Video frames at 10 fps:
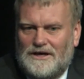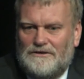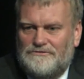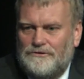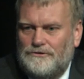
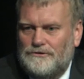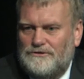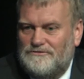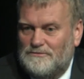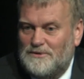through your
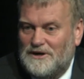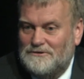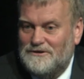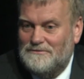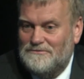different
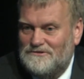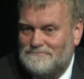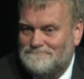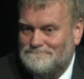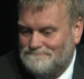programs.
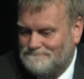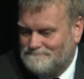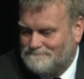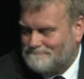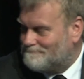
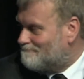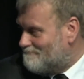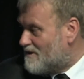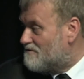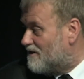
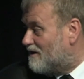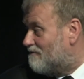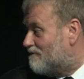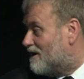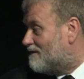Thank you
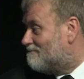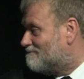for that.